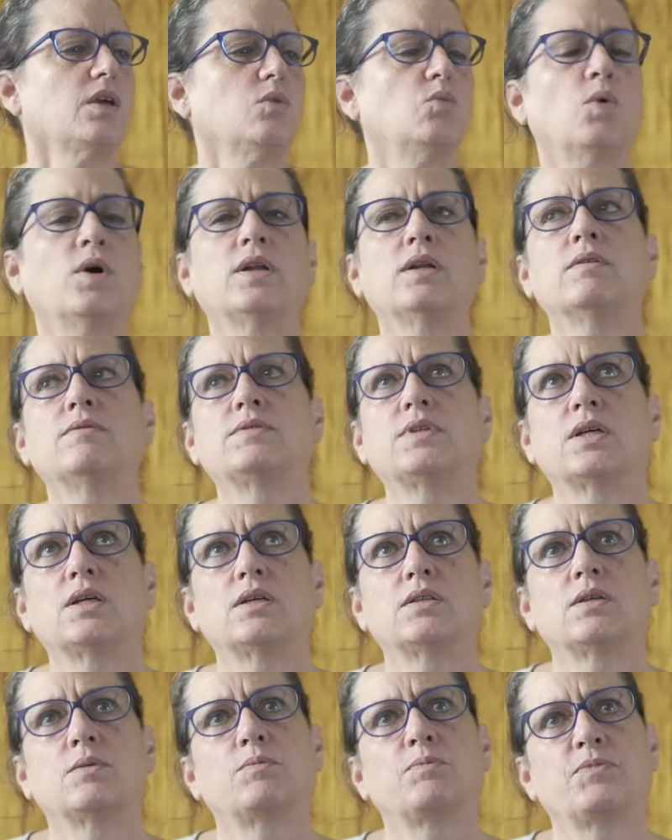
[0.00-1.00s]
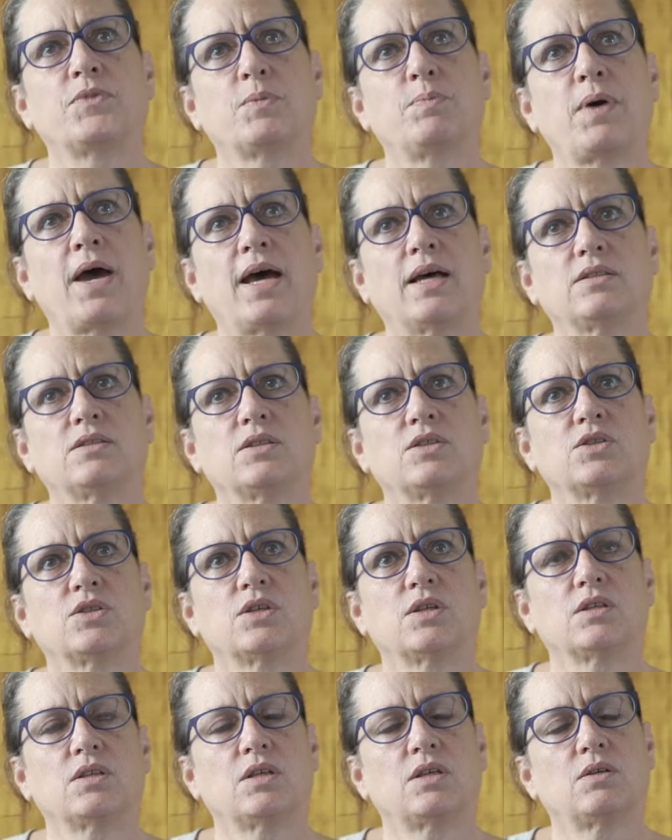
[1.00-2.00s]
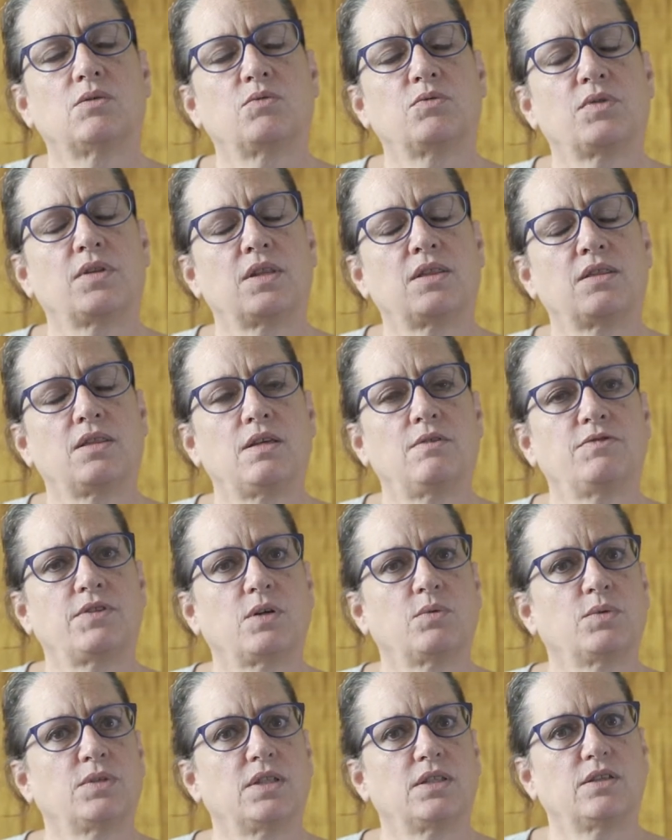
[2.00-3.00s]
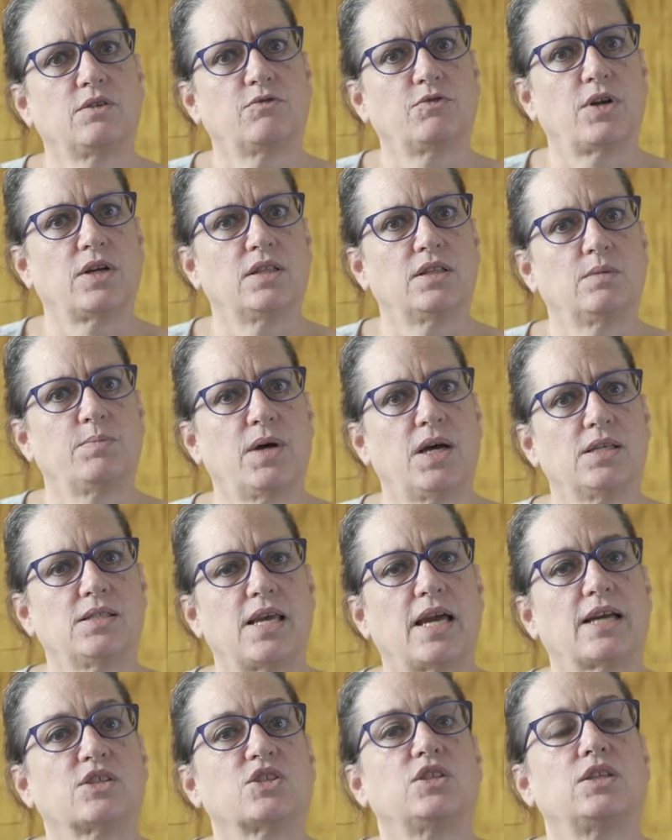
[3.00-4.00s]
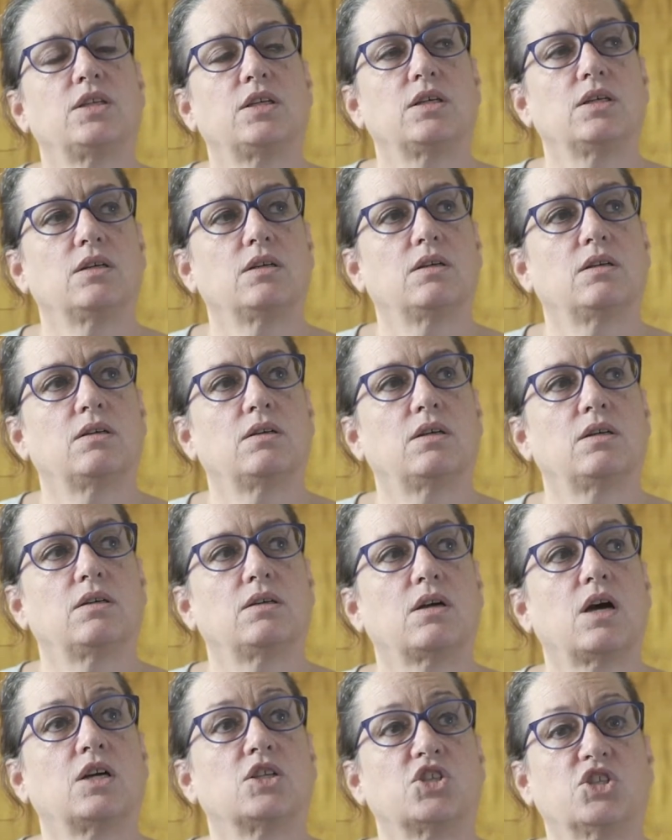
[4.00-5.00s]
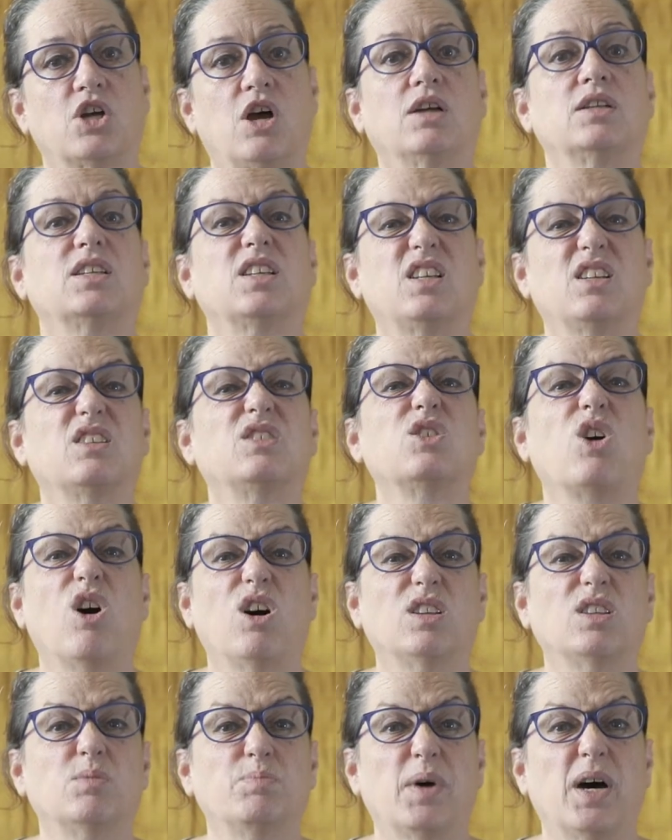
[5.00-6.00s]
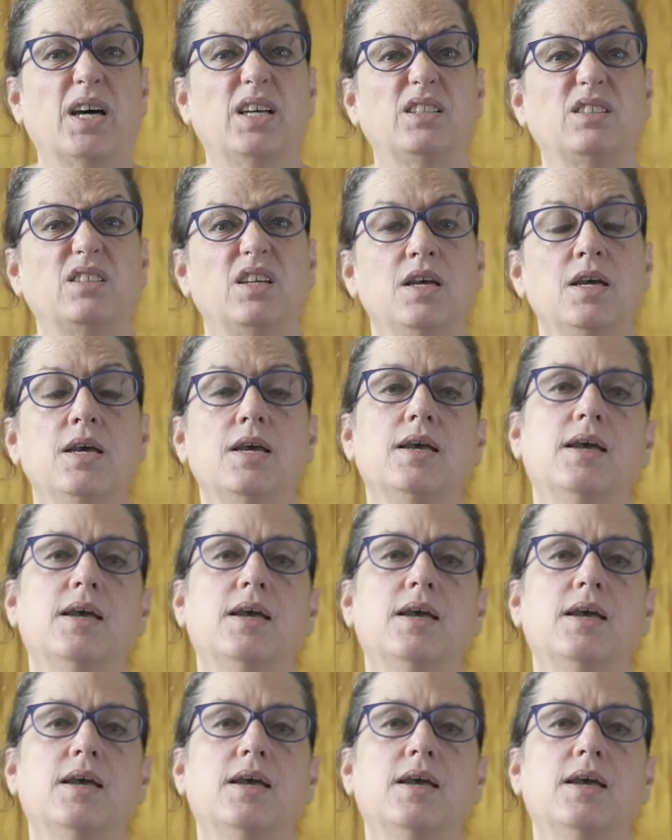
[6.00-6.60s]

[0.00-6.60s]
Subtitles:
One of the passenger, the thief that was in the front of the bus actually got shot and killed on the bus,